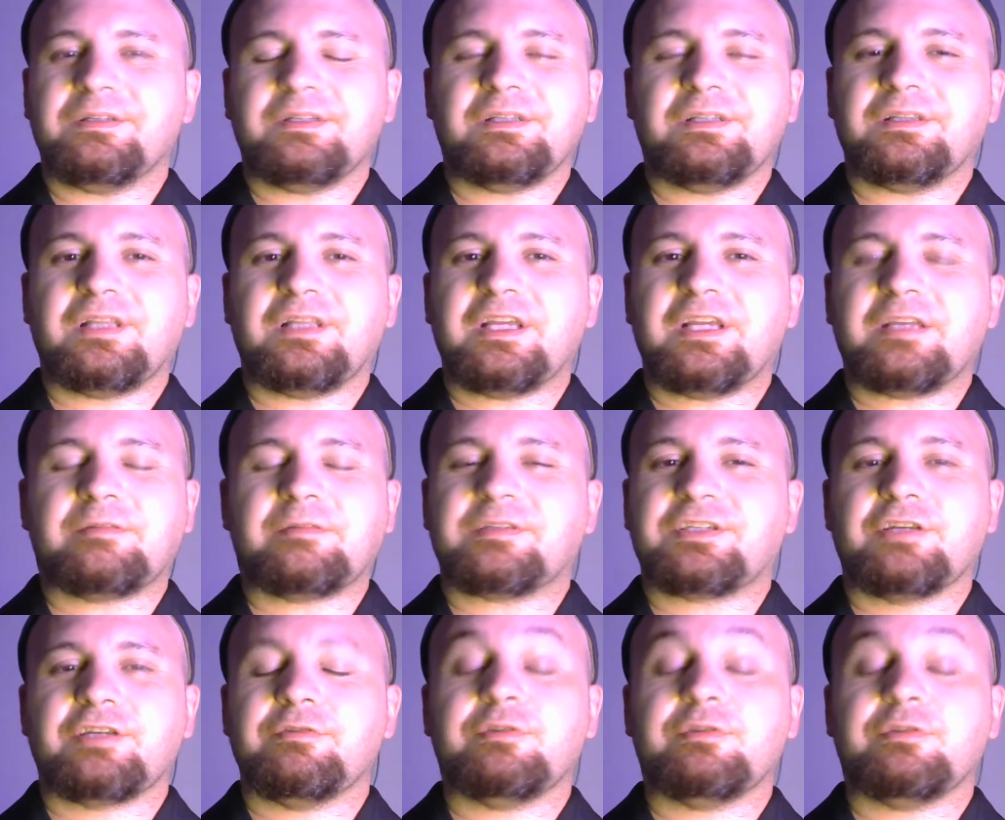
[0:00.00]
like
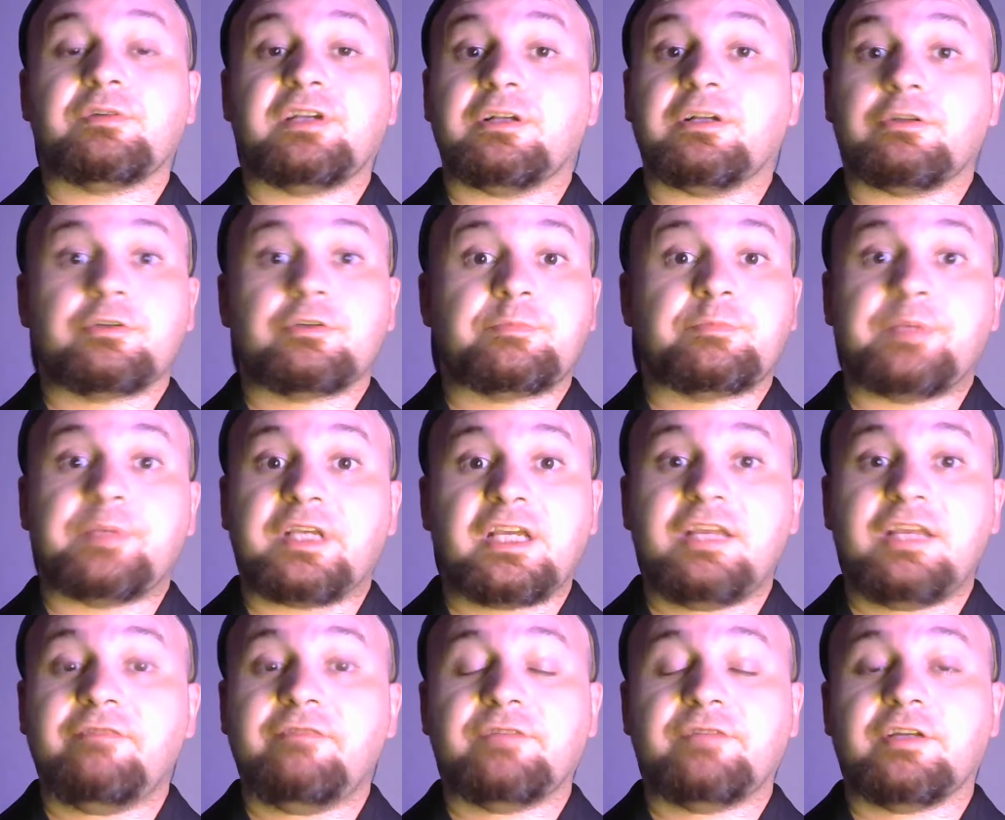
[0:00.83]
serial killers
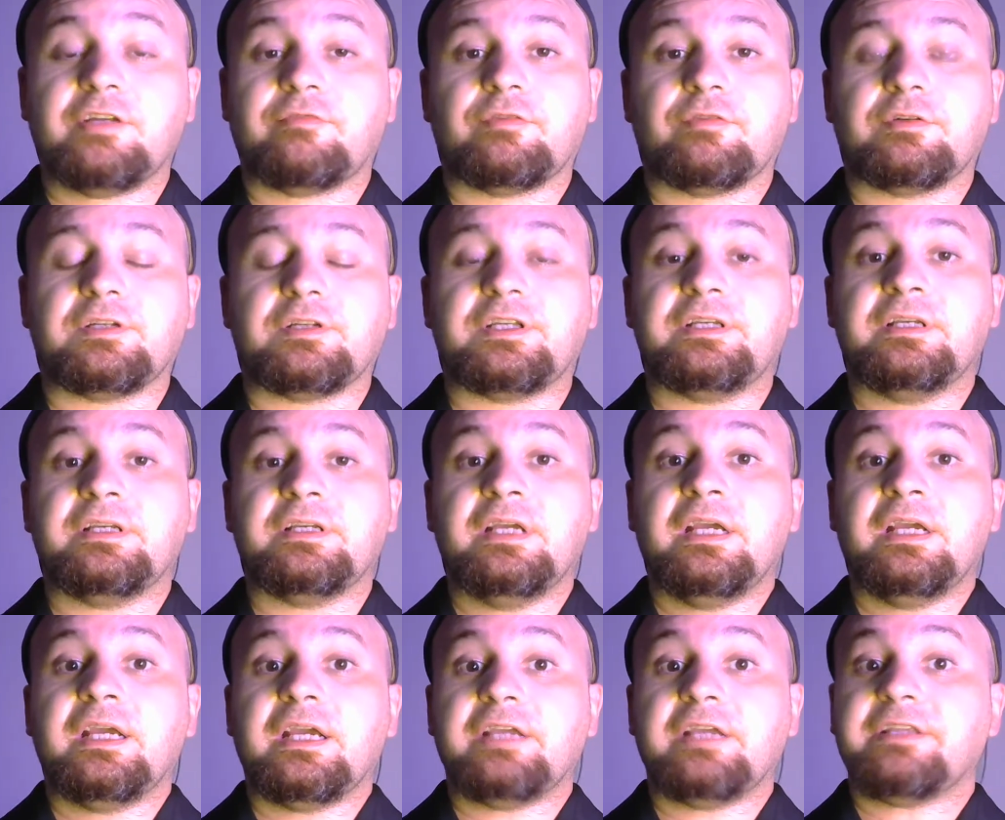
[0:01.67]
behave differently,
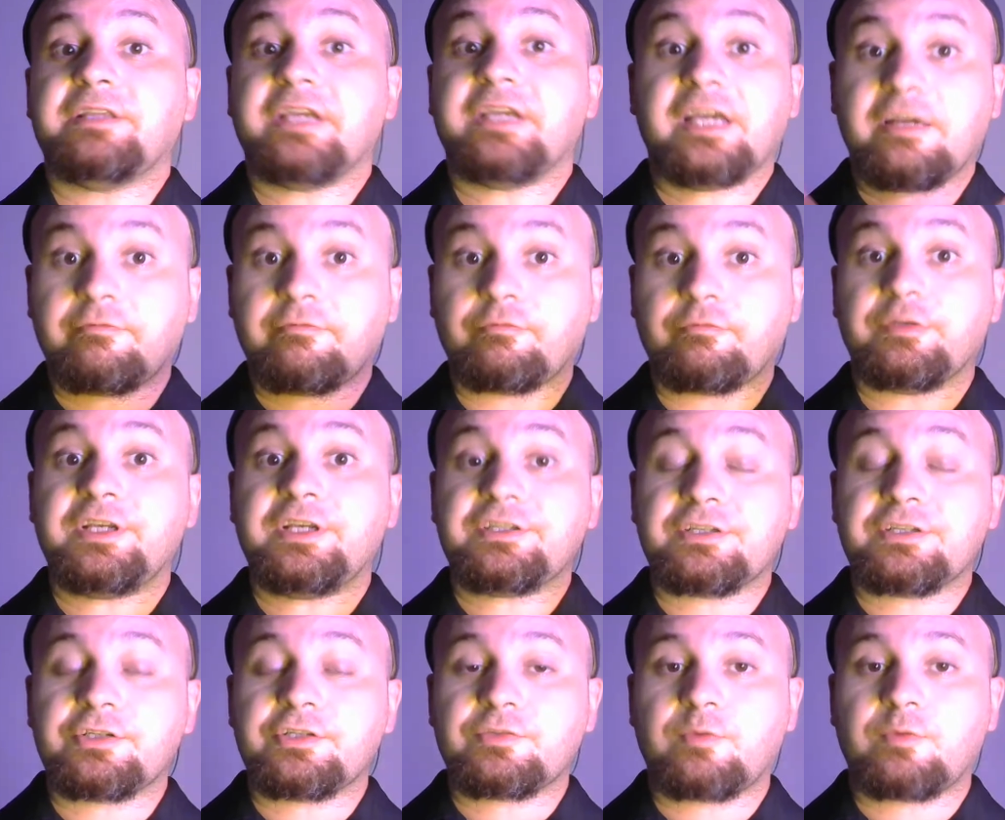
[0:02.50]
and they have
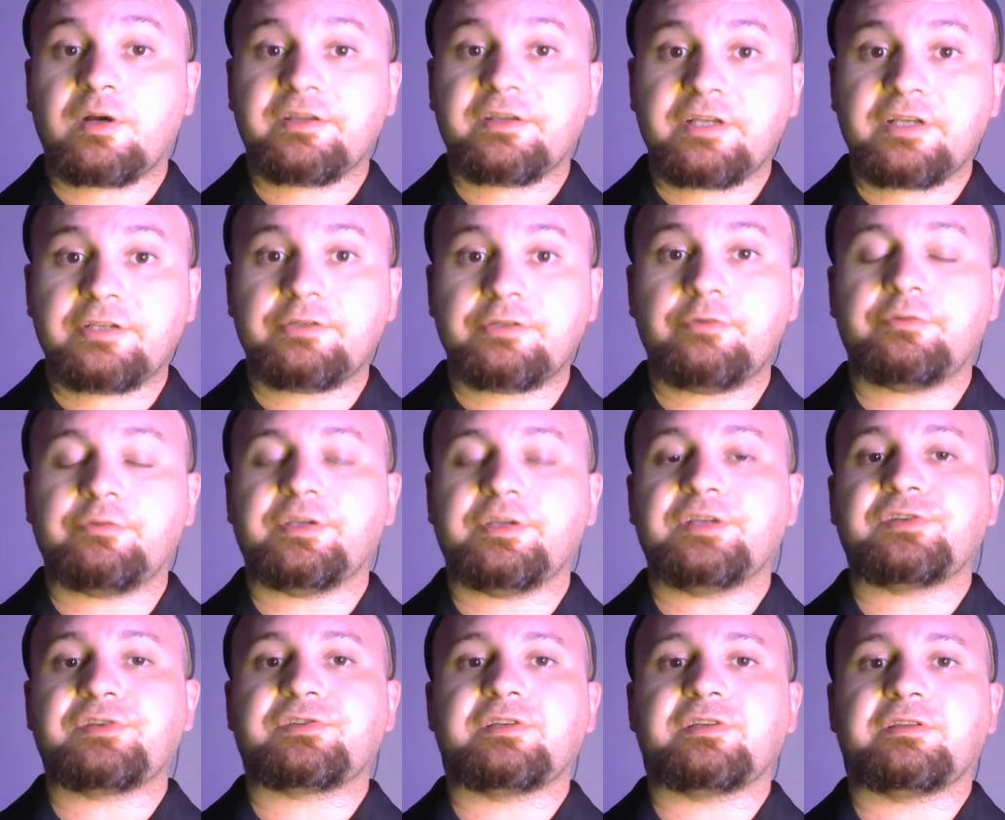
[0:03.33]
reasons why they do
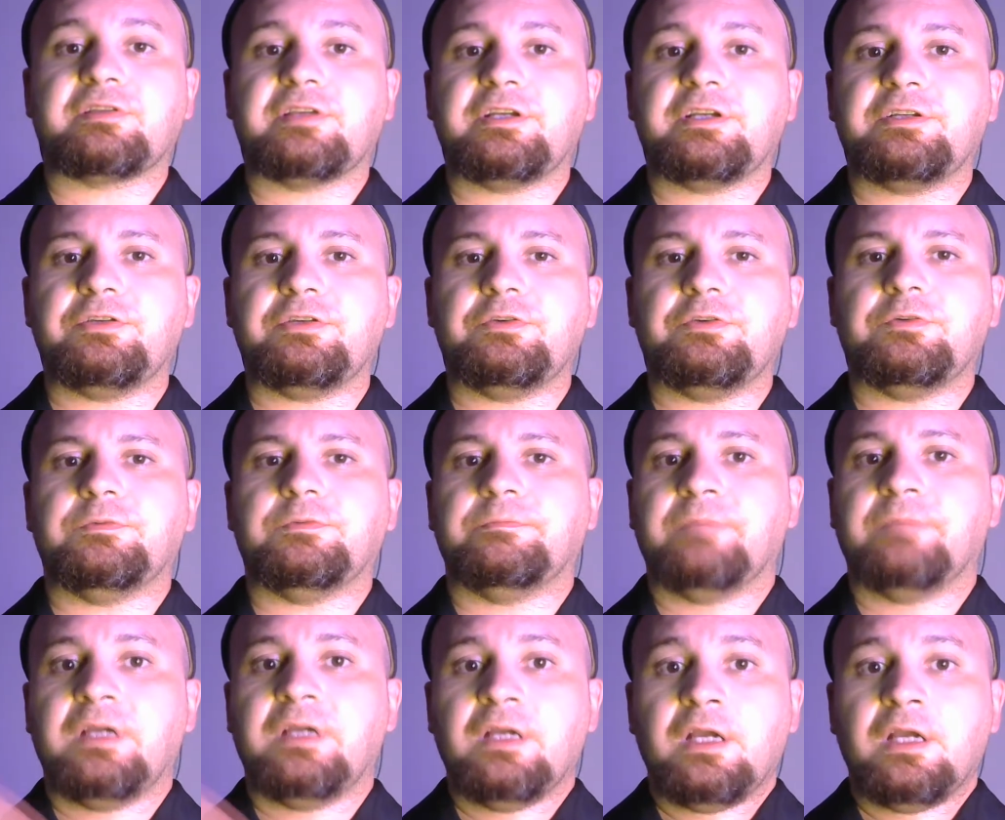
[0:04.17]
things that they do.
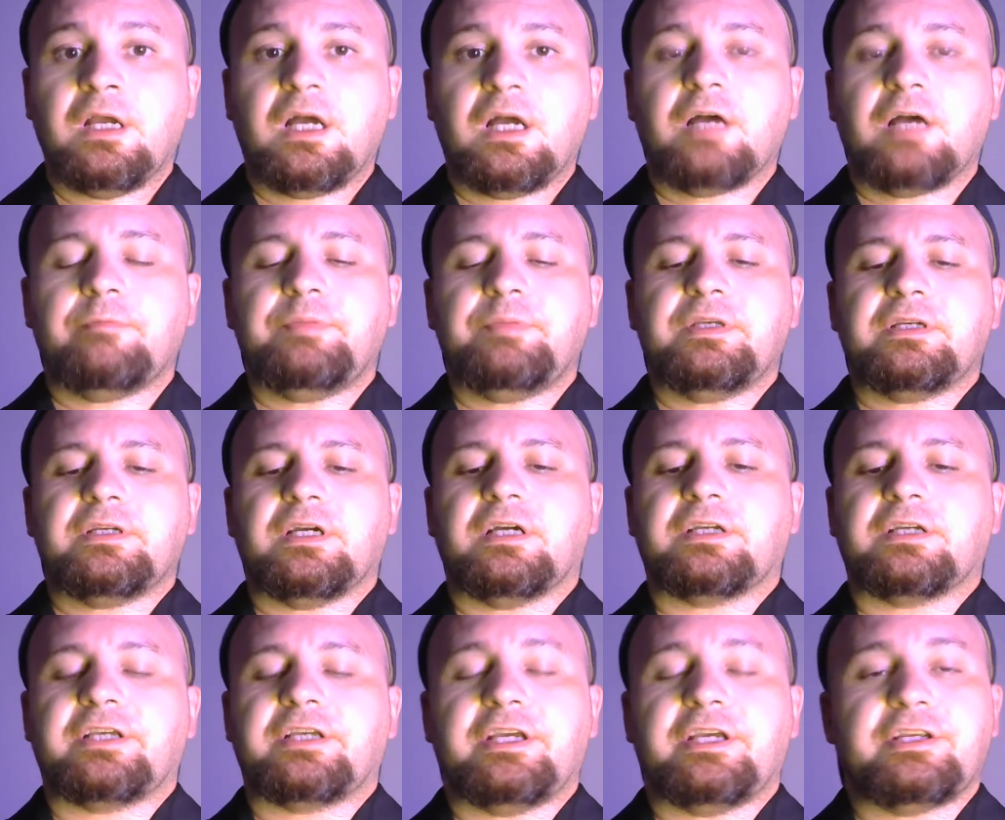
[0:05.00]
A big
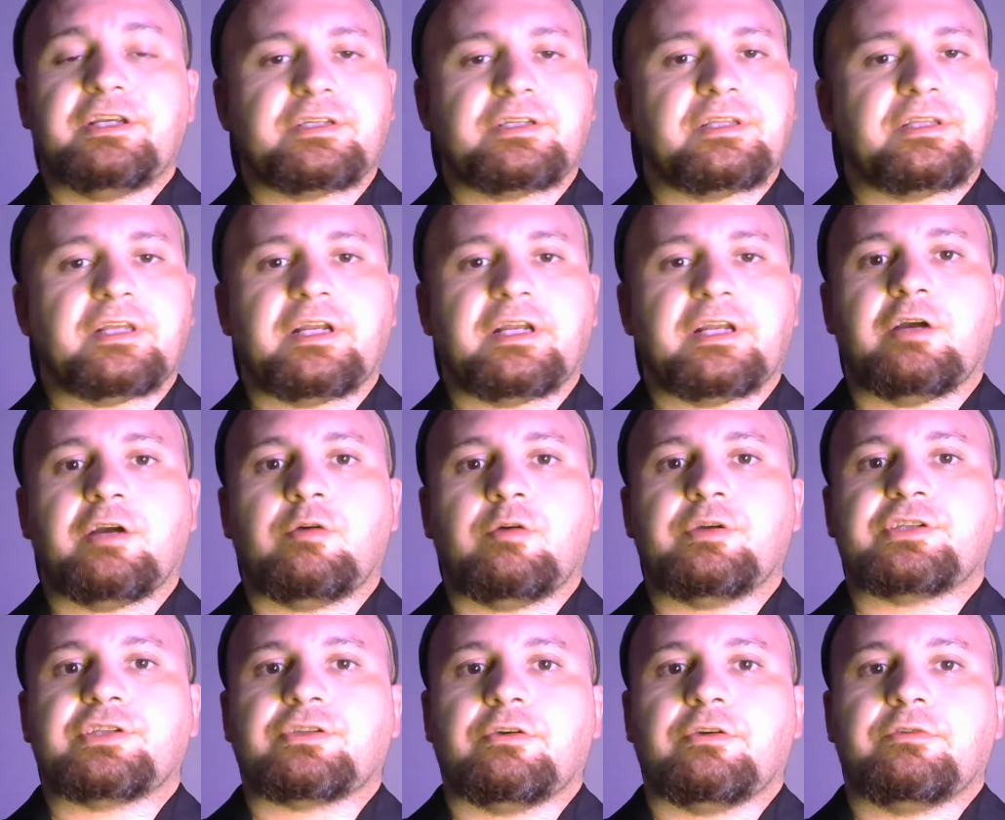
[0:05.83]
case that I
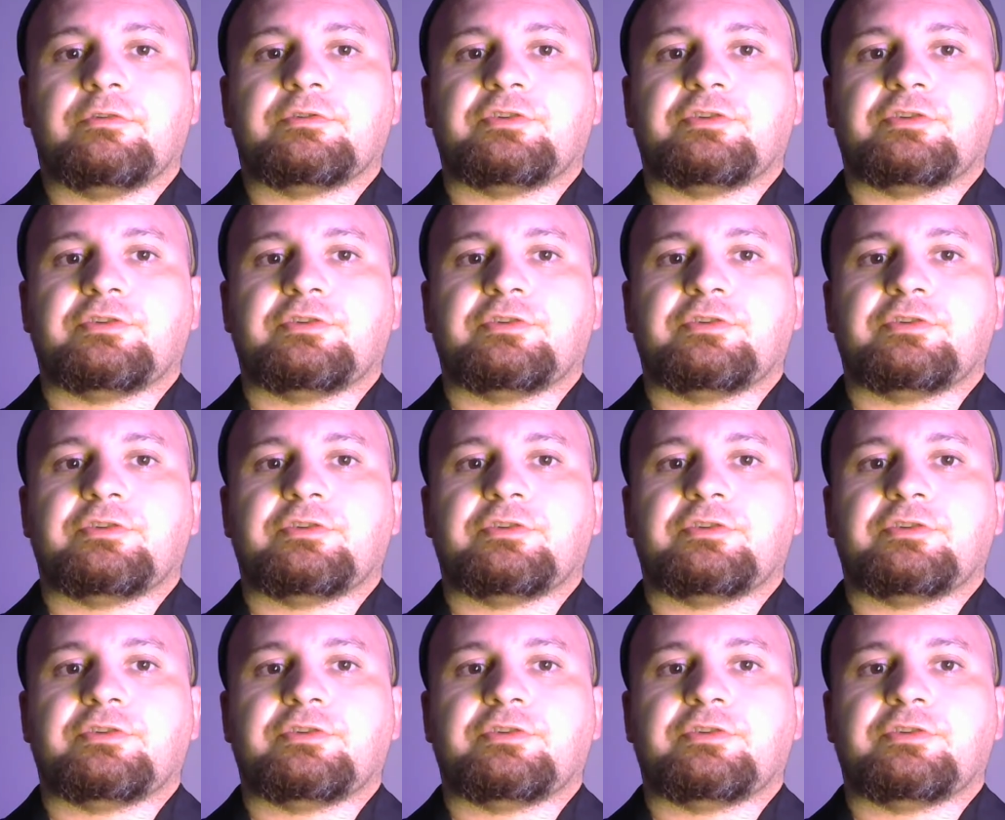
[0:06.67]
always turn